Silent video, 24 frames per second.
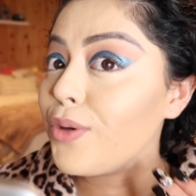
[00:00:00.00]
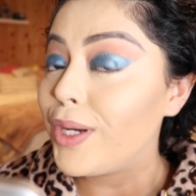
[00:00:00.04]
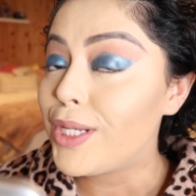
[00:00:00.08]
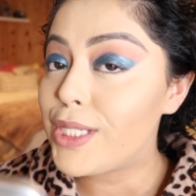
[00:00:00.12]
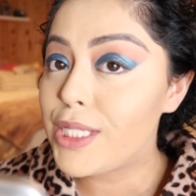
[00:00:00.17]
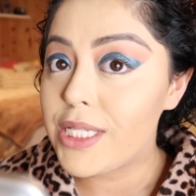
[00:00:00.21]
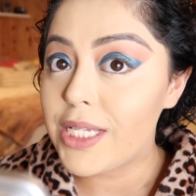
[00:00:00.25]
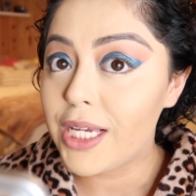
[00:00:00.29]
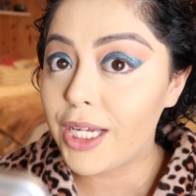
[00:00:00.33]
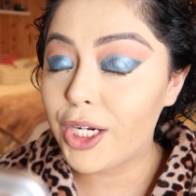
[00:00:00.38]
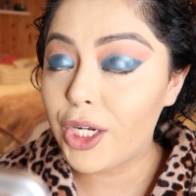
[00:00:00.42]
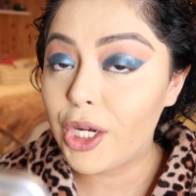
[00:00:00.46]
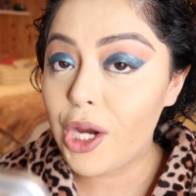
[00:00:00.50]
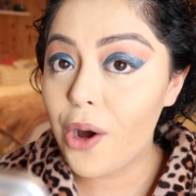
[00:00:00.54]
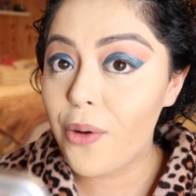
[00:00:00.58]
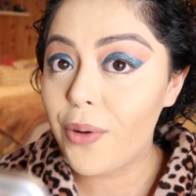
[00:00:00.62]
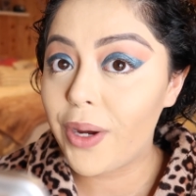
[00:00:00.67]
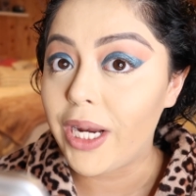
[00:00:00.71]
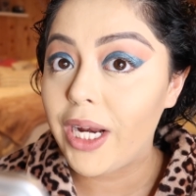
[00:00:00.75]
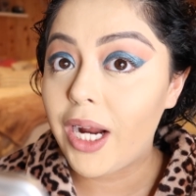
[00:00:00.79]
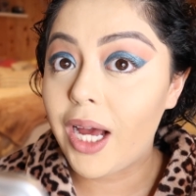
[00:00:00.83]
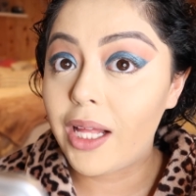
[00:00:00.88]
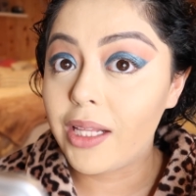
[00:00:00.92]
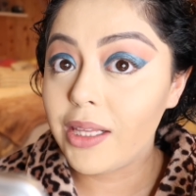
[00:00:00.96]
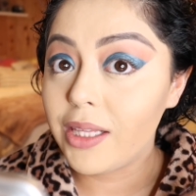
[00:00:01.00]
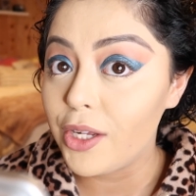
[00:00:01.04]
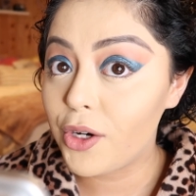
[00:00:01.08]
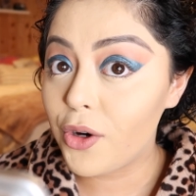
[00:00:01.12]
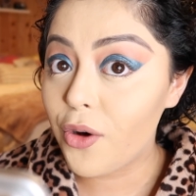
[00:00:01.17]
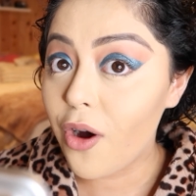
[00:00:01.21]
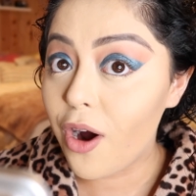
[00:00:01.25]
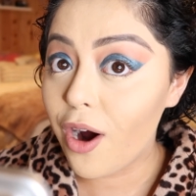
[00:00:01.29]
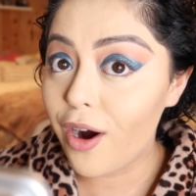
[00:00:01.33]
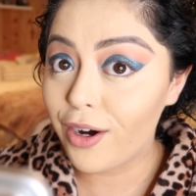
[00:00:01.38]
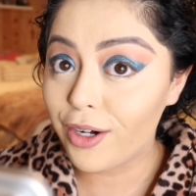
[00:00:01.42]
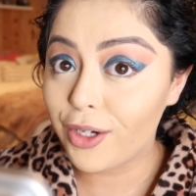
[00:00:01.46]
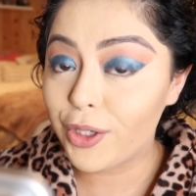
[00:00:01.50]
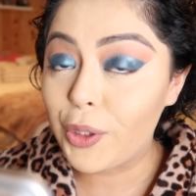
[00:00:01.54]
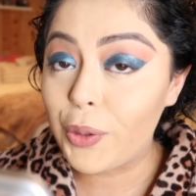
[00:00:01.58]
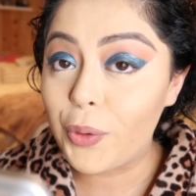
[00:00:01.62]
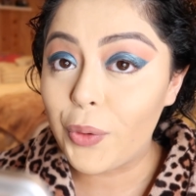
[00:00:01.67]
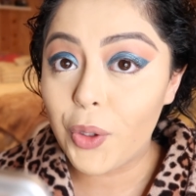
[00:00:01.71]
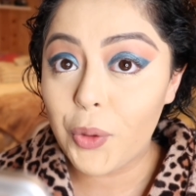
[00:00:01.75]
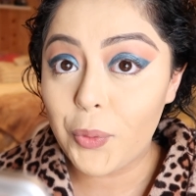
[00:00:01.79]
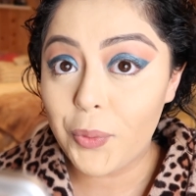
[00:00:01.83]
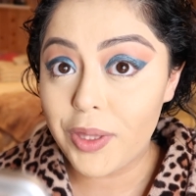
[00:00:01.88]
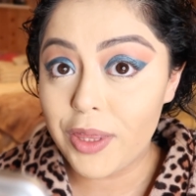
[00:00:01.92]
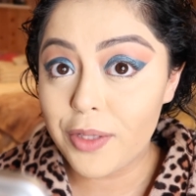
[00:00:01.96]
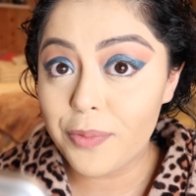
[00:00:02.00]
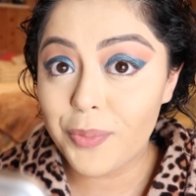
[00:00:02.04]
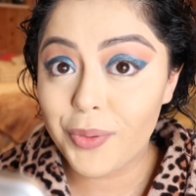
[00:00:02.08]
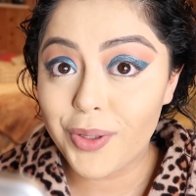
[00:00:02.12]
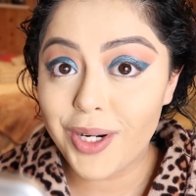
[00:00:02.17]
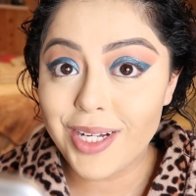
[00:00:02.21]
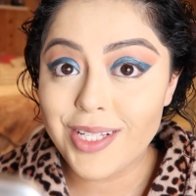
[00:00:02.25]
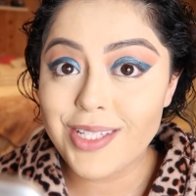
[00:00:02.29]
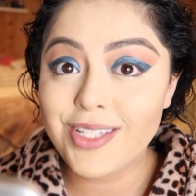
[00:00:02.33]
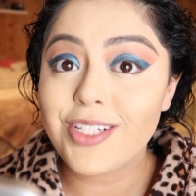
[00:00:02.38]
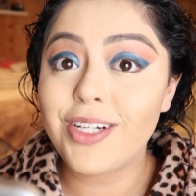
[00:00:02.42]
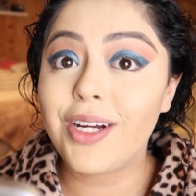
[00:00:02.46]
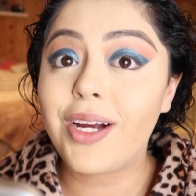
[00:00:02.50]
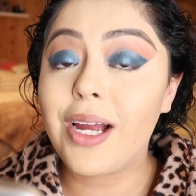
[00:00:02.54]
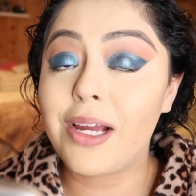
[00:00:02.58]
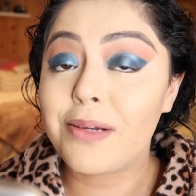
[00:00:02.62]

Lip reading: I did go in a little hardcore with the bronzer.